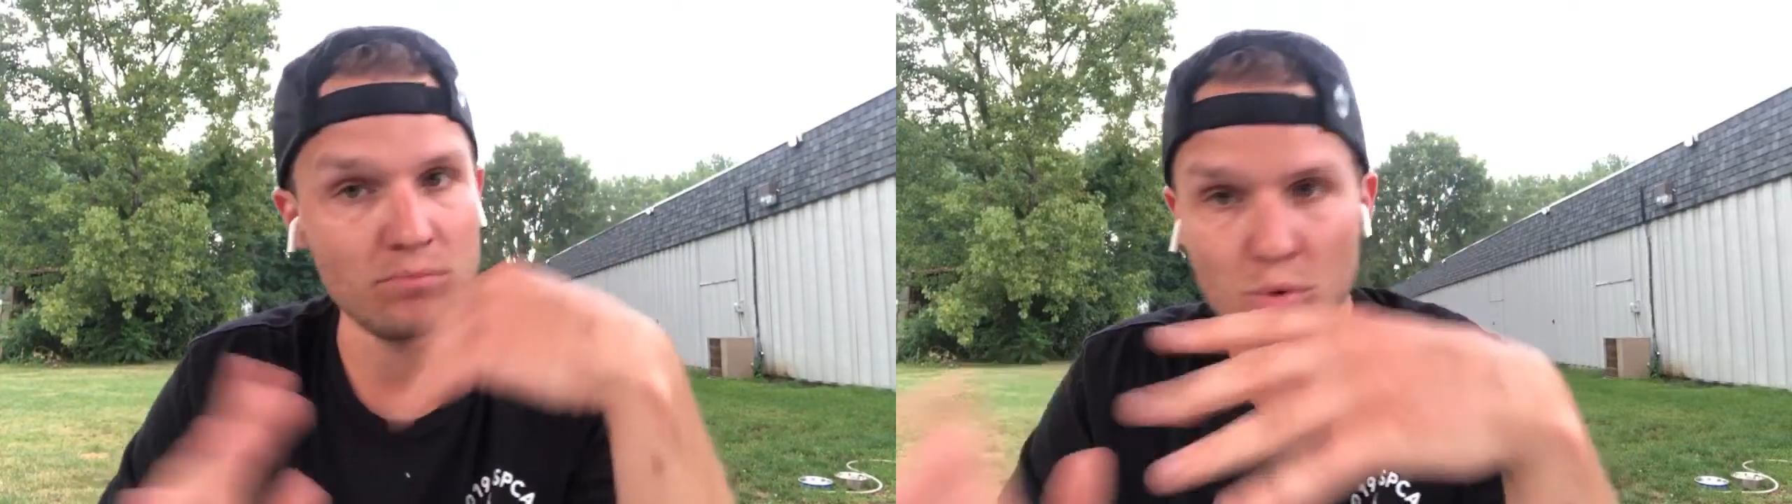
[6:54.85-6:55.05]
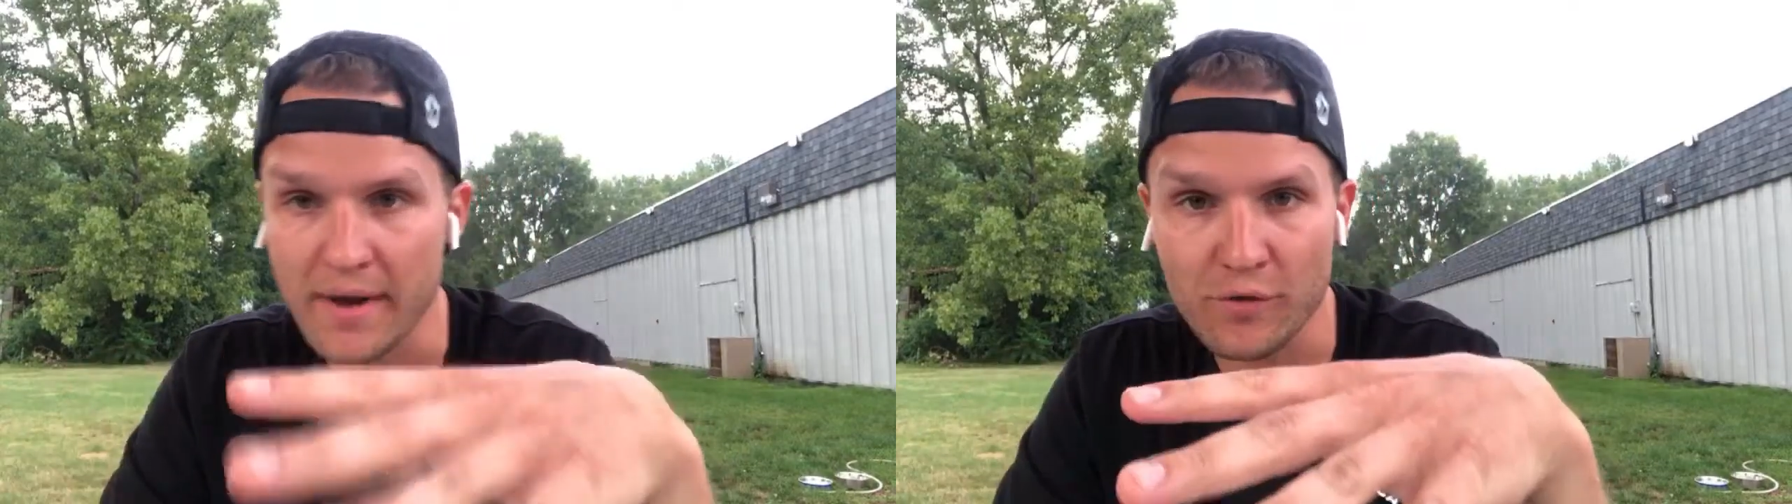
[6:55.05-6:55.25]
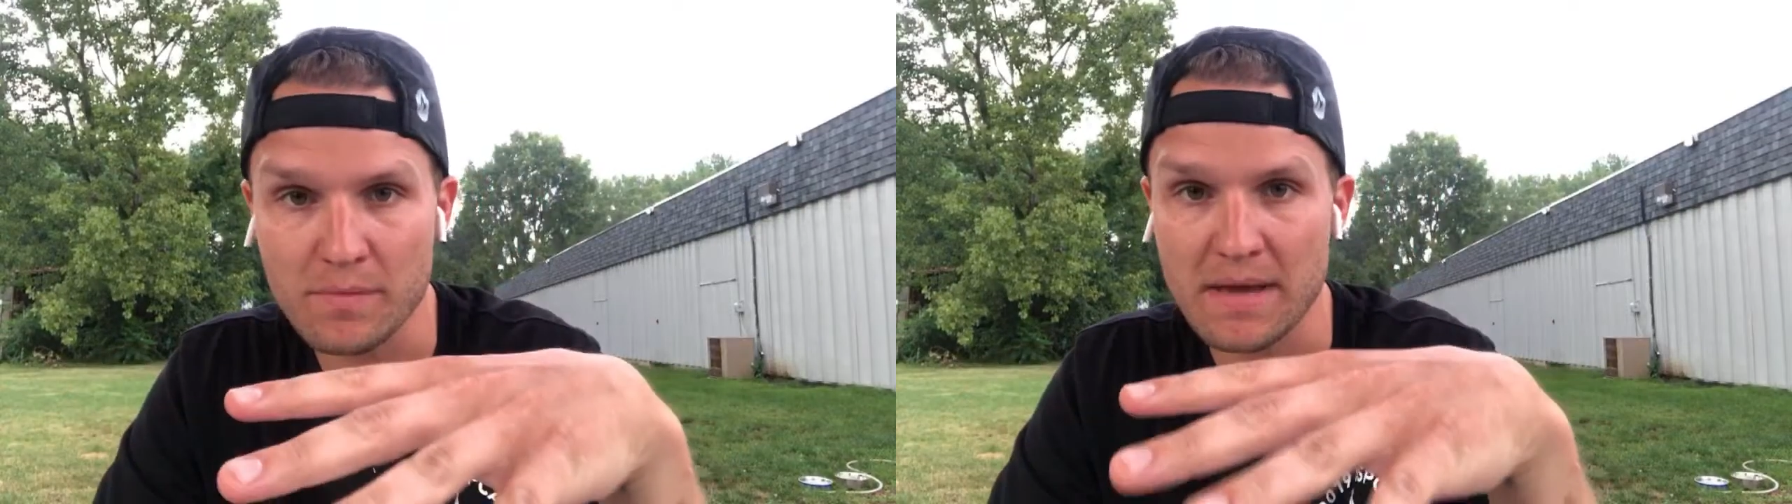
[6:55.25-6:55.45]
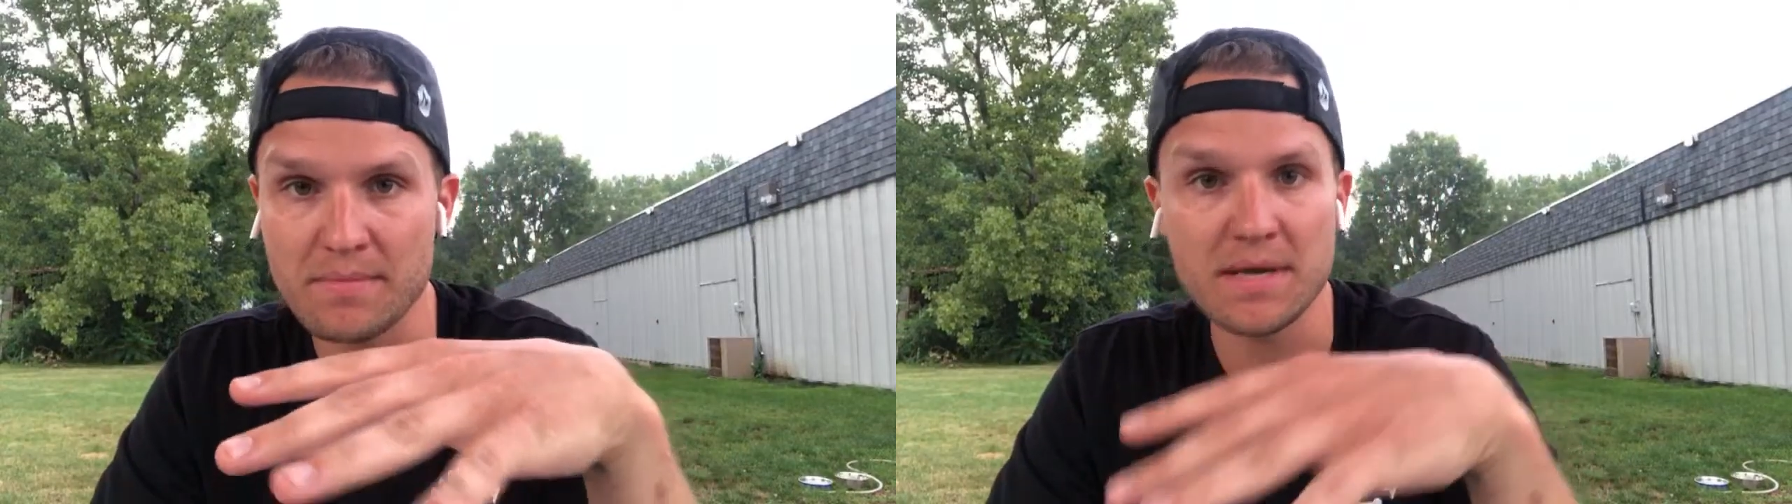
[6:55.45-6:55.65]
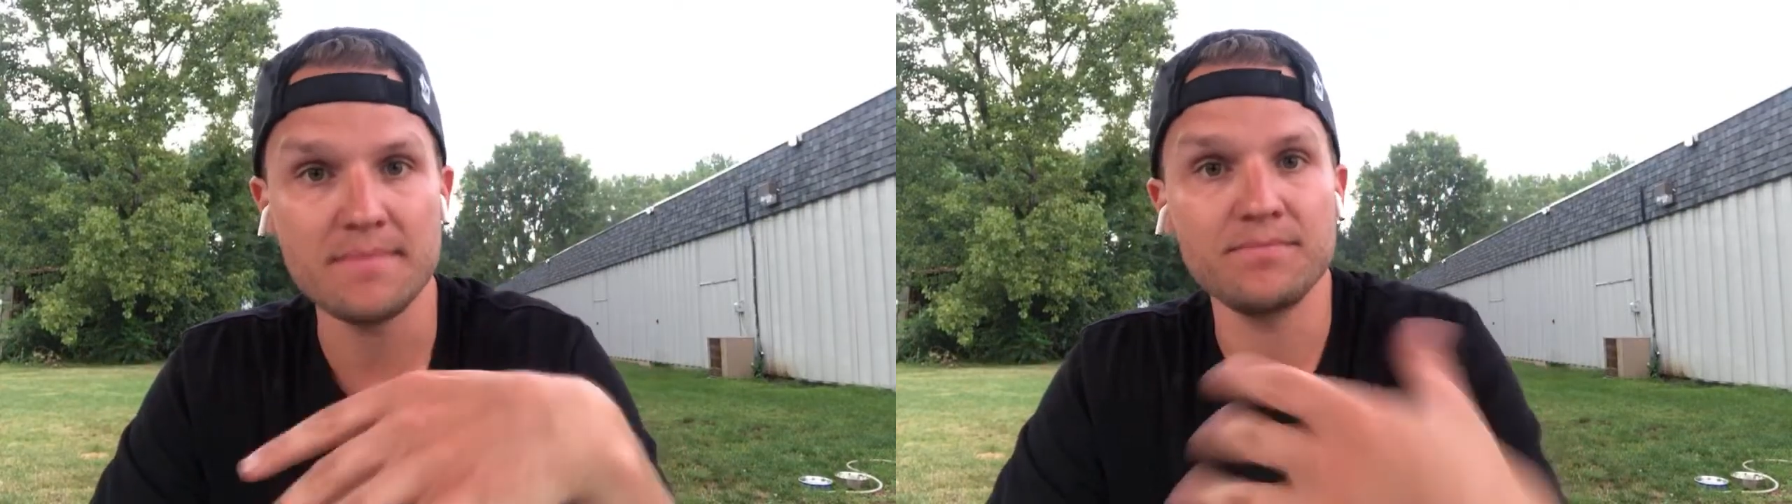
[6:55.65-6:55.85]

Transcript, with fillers: whatever it may be,